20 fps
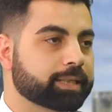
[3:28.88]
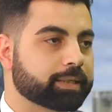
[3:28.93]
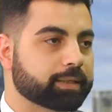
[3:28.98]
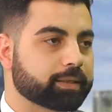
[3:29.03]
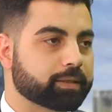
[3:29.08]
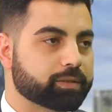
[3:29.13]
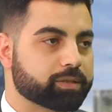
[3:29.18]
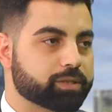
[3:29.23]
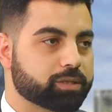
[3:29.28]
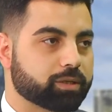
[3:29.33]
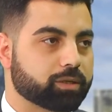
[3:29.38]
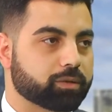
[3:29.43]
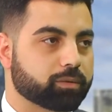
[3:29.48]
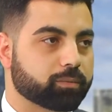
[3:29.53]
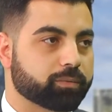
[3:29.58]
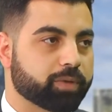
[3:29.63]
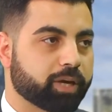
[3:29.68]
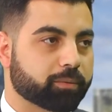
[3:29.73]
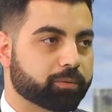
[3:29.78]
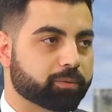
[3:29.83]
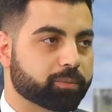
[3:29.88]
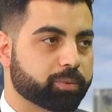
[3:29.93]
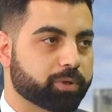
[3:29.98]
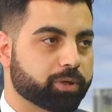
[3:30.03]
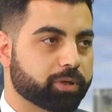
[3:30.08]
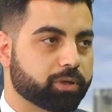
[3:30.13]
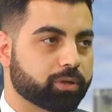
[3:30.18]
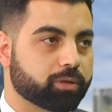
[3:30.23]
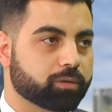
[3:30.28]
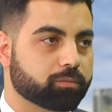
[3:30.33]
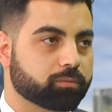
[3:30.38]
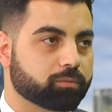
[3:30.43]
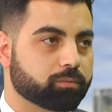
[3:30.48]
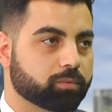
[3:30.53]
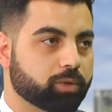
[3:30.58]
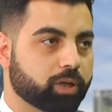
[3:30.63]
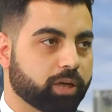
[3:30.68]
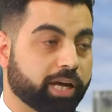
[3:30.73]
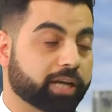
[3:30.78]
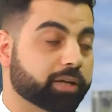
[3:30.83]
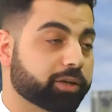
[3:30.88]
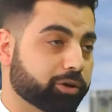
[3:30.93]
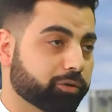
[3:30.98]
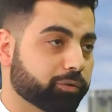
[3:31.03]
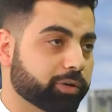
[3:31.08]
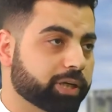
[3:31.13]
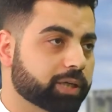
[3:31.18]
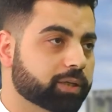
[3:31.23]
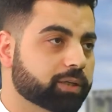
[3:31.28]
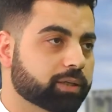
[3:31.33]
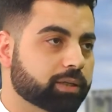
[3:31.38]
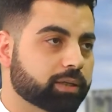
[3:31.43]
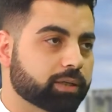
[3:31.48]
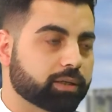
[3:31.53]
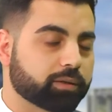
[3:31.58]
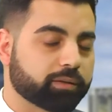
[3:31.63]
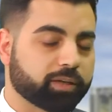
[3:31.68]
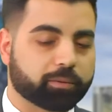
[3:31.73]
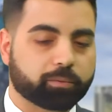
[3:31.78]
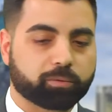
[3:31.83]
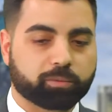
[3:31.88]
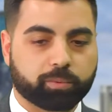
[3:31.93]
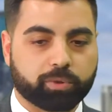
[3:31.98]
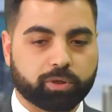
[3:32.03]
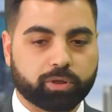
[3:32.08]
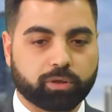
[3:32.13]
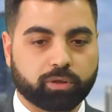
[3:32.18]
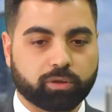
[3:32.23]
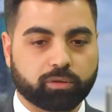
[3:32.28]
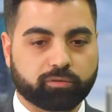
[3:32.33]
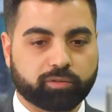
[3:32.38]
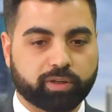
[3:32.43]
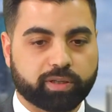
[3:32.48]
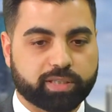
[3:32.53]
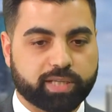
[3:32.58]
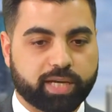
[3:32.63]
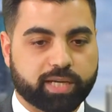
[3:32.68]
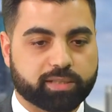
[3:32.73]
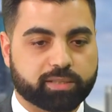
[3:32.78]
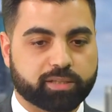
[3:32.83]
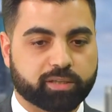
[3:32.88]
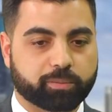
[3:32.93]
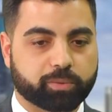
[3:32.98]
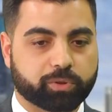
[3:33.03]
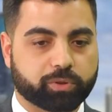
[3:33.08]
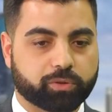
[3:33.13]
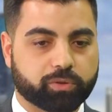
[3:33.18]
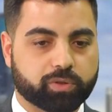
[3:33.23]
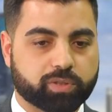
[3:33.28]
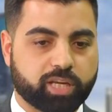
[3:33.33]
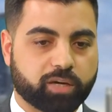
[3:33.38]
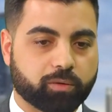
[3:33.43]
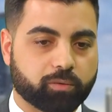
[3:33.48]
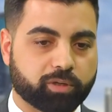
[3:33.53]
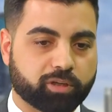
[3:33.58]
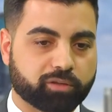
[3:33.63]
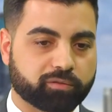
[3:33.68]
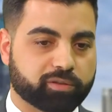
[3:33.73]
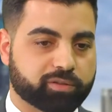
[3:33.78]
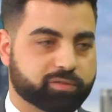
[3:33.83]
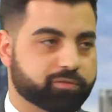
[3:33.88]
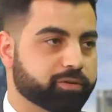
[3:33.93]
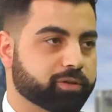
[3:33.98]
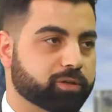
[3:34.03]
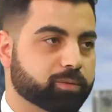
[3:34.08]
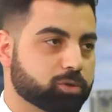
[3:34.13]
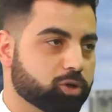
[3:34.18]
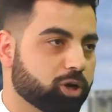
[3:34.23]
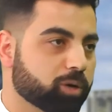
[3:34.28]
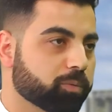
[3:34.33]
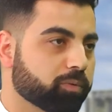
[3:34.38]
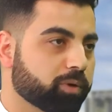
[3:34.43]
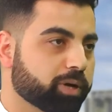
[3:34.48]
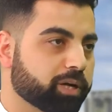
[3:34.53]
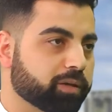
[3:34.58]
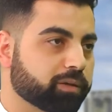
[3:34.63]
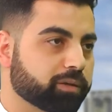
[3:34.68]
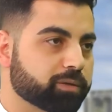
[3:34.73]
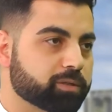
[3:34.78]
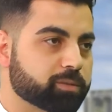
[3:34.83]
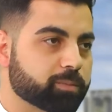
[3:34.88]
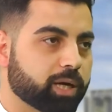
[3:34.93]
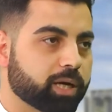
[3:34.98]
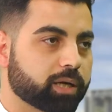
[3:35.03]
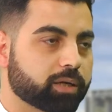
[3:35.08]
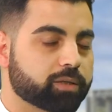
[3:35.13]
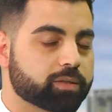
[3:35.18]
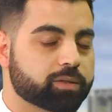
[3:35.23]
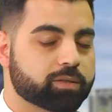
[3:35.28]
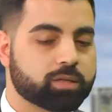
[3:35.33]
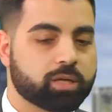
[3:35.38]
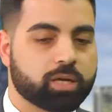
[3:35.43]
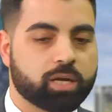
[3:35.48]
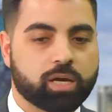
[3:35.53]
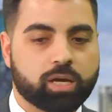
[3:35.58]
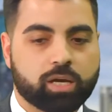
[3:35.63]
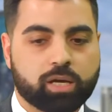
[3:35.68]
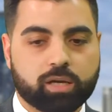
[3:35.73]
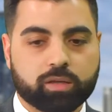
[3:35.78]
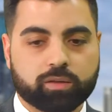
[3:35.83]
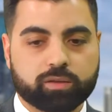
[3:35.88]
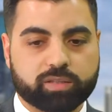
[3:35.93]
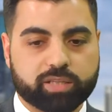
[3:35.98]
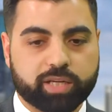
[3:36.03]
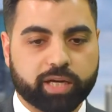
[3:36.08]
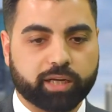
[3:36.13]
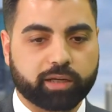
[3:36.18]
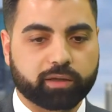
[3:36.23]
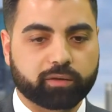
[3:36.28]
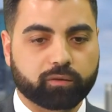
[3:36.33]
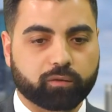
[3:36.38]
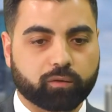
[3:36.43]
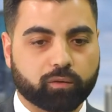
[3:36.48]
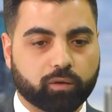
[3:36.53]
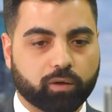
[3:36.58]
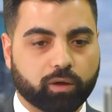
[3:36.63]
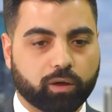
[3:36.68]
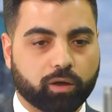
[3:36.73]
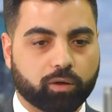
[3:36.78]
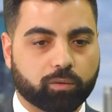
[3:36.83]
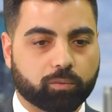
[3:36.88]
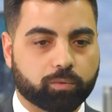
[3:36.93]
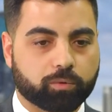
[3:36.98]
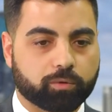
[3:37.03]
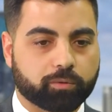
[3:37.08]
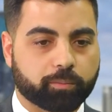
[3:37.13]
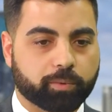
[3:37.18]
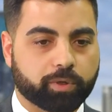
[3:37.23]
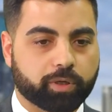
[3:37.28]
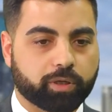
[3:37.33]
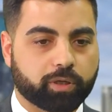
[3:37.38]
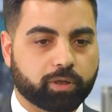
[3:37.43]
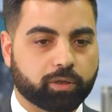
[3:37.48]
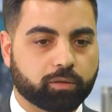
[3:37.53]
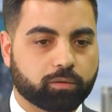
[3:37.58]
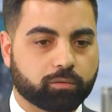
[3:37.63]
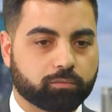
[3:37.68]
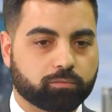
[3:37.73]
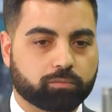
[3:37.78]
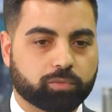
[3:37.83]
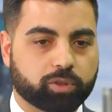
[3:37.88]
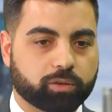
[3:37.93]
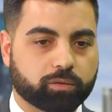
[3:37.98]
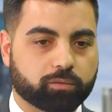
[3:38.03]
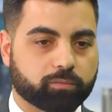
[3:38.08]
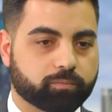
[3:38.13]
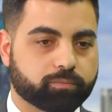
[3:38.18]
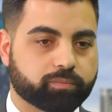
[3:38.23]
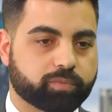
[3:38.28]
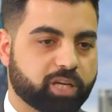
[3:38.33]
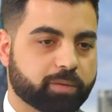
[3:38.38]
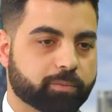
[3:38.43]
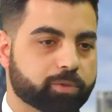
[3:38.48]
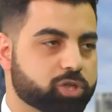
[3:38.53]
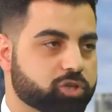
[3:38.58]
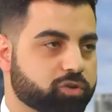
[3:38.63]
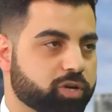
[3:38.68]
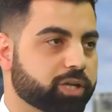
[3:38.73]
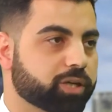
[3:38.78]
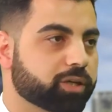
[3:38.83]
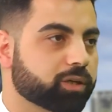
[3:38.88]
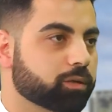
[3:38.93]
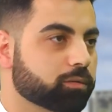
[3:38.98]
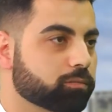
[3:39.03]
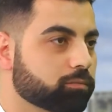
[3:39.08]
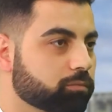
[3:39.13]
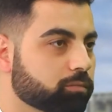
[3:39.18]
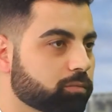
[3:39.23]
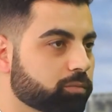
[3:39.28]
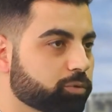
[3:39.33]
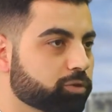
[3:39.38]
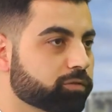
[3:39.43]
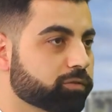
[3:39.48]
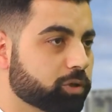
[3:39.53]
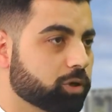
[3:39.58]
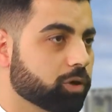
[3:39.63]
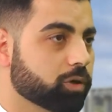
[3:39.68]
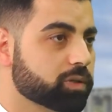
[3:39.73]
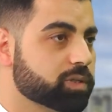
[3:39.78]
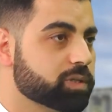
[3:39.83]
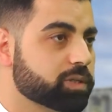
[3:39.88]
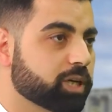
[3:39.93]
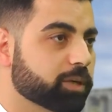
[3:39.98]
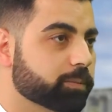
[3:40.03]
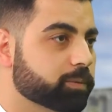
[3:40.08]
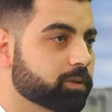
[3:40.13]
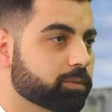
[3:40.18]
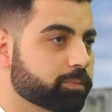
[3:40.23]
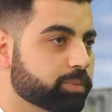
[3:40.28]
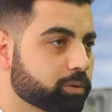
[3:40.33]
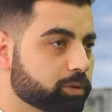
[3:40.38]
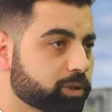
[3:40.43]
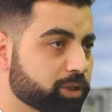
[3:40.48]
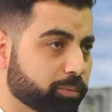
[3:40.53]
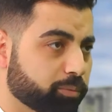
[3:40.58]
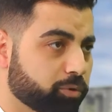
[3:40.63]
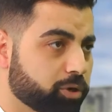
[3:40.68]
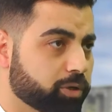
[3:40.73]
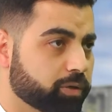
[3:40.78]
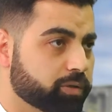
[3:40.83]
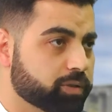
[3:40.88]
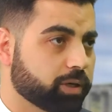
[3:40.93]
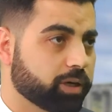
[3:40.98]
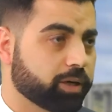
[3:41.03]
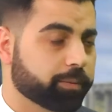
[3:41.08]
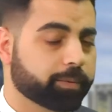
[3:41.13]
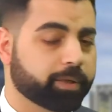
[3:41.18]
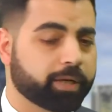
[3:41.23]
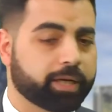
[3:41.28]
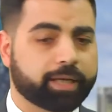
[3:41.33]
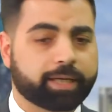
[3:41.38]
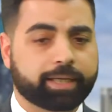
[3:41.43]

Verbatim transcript: Uh, so that would be uh, and Korea. Uh, that would be fantastic because that would give us freedom to operate in those markets. The second uh, would be you know, demonstrating proof of concept, building a prototype,